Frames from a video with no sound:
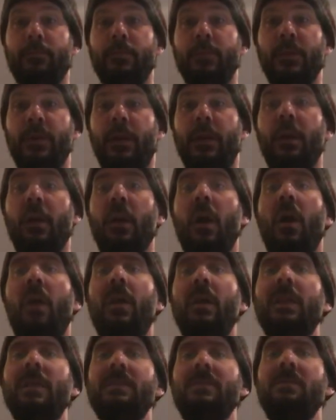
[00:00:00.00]
Good. All
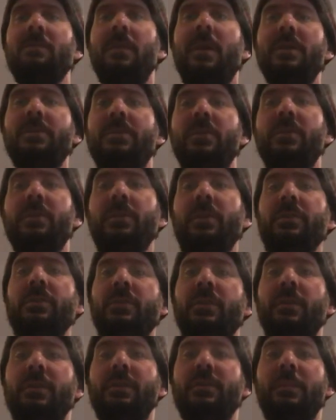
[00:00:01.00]
right, let's do my turn and your
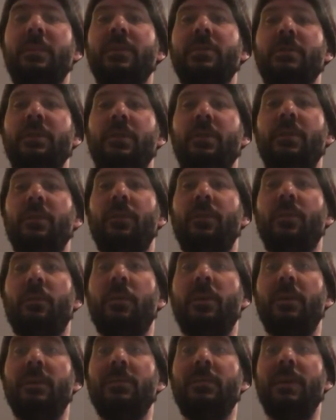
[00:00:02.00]
turn to make sure you know the
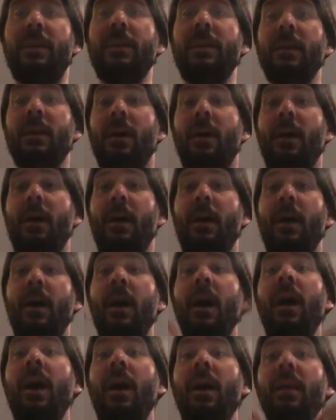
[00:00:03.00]
words. Ready?
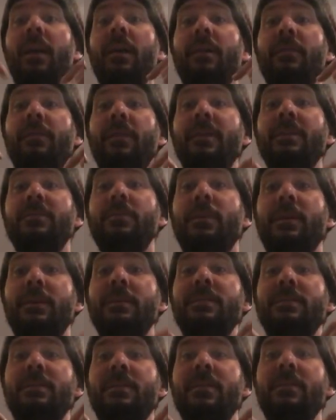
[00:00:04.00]
Oliver
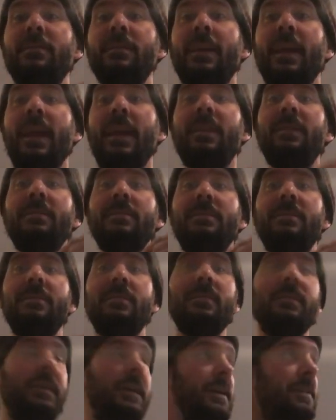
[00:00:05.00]
Twist, you can't
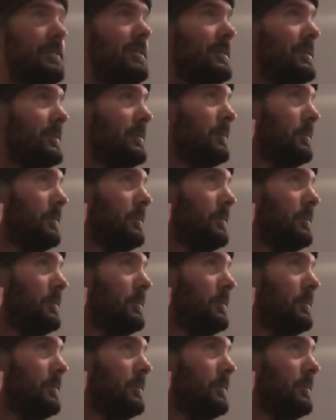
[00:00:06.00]
do this.